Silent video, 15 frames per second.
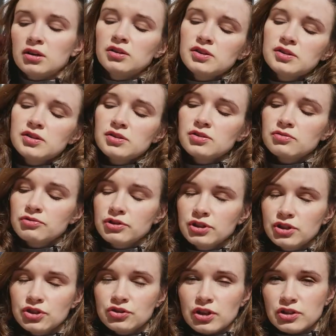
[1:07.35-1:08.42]
This is a
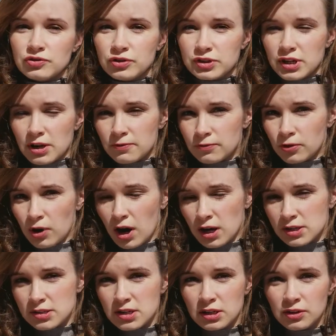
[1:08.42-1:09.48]
really stressful time for
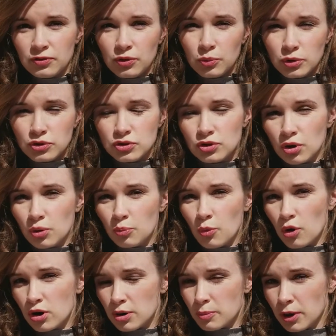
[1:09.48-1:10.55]
us. And if you want to know
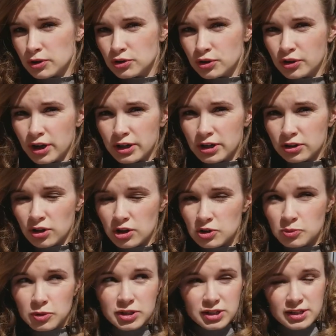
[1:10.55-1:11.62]
more about Ukrainian
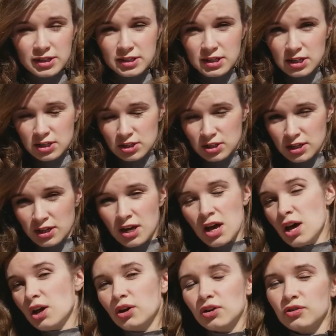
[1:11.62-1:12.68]
hospitals, there's a
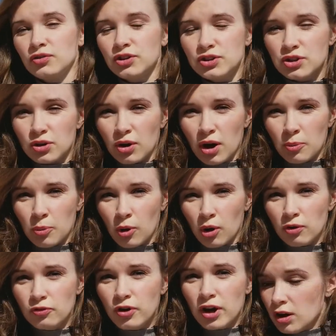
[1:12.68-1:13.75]
video
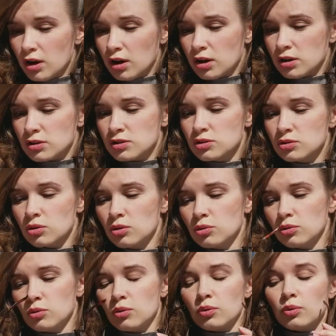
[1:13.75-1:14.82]
above.
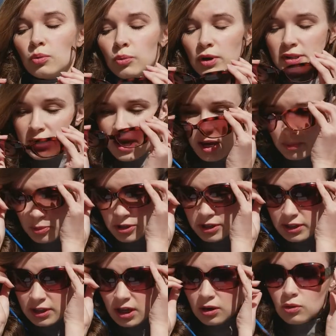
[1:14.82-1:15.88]
So what's
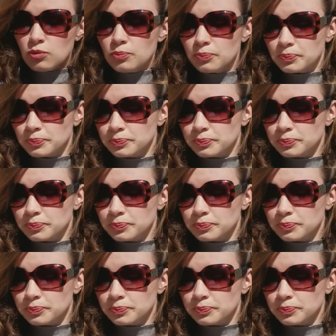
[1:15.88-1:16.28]
happening now?